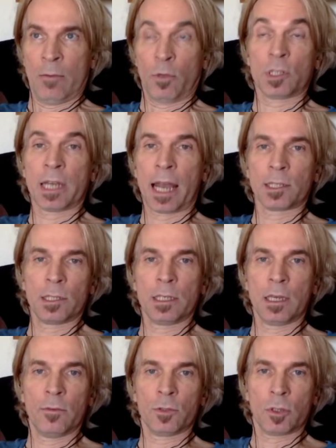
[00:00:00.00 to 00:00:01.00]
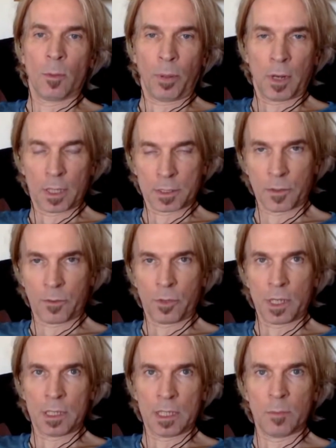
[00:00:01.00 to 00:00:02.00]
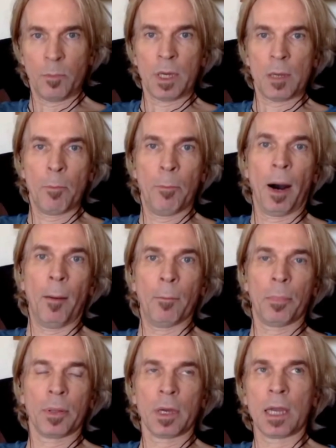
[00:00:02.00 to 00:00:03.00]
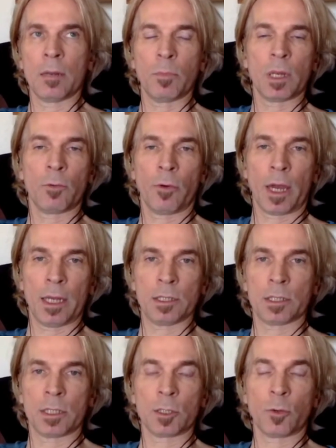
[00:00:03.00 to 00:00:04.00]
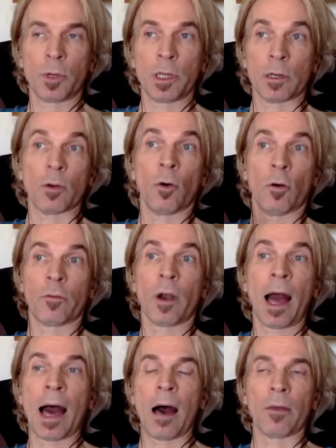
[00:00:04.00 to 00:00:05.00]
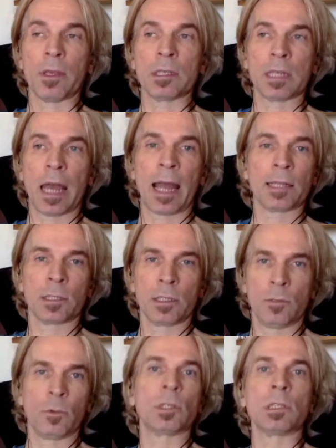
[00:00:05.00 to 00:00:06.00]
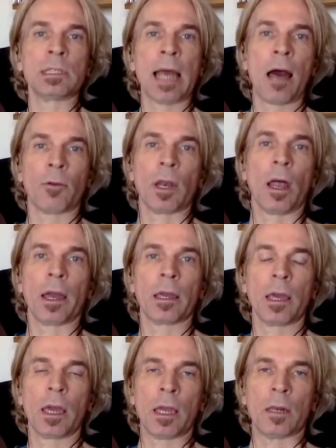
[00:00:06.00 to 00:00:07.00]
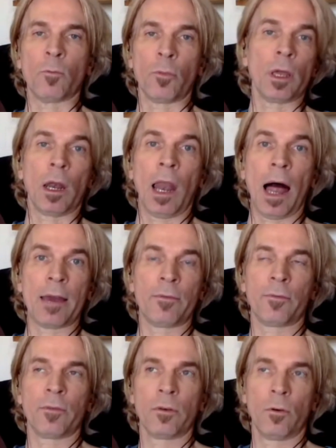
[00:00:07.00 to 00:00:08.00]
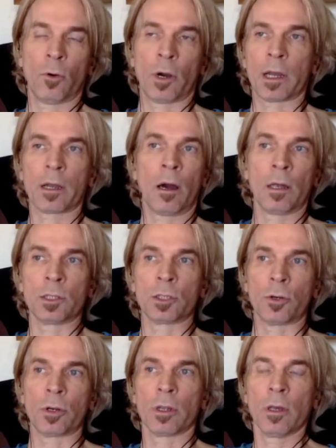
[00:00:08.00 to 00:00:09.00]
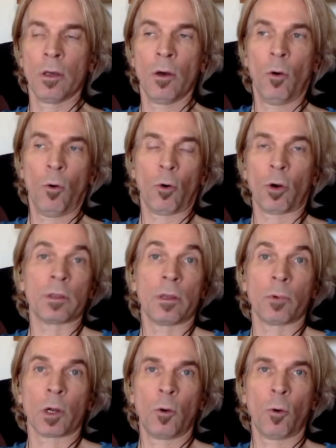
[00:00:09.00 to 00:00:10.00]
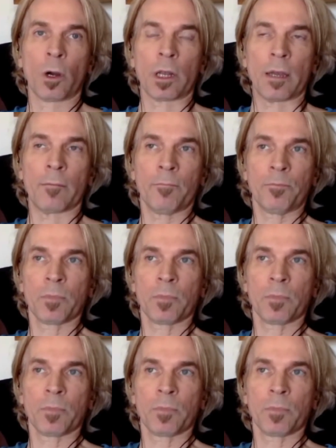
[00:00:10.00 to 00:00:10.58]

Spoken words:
which actually gives you a +3 dB bump in mid-range and tweeter over how this actually would sound like in real life or at a concert or the recording.